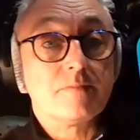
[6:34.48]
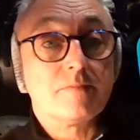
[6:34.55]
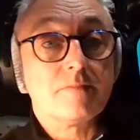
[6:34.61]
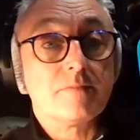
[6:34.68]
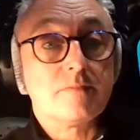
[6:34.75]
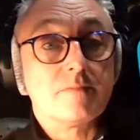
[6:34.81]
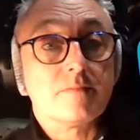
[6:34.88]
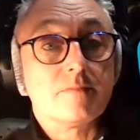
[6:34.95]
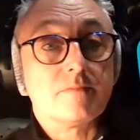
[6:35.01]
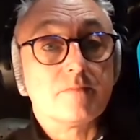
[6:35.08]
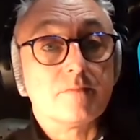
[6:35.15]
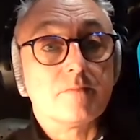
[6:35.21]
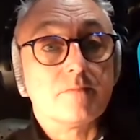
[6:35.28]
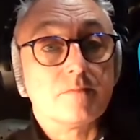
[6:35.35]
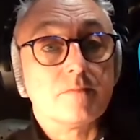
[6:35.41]

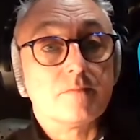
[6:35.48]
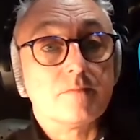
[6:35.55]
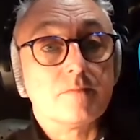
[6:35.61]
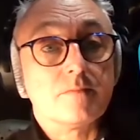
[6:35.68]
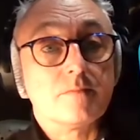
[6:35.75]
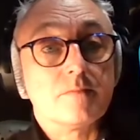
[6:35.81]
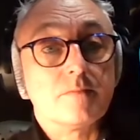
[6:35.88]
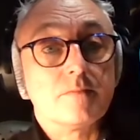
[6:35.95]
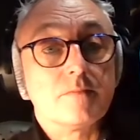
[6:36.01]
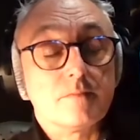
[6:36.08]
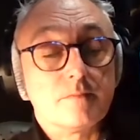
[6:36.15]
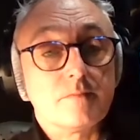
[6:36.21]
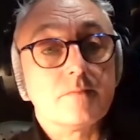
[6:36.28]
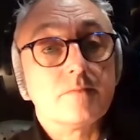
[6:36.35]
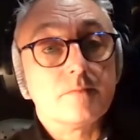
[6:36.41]

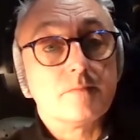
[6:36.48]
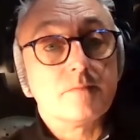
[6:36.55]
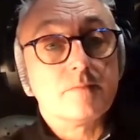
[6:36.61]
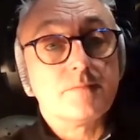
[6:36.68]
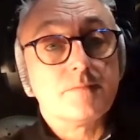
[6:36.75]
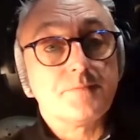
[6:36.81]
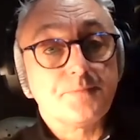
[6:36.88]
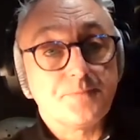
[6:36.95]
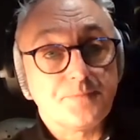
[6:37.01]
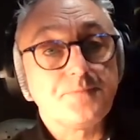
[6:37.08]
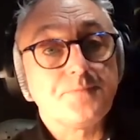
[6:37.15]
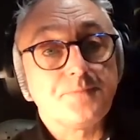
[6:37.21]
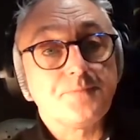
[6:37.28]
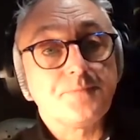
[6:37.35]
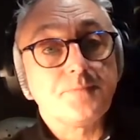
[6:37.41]

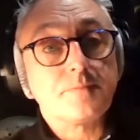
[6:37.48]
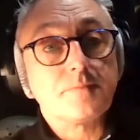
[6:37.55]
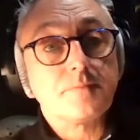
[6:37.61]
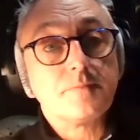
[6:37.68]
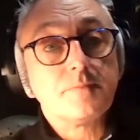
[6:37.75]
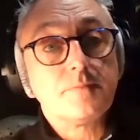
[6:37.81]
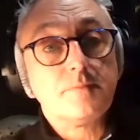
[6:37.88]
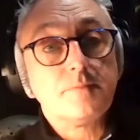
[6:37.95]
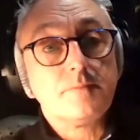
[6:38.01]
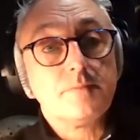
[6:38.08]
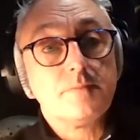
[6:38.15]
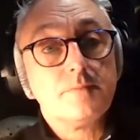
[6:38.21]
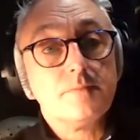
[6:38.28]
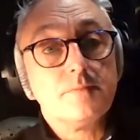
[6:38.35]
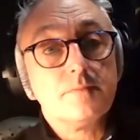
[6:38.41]

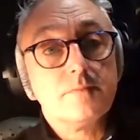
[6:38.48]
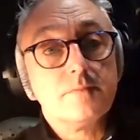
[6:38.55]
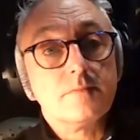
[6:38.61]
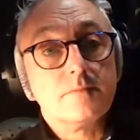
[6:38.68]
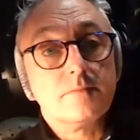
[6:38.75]
[no speech]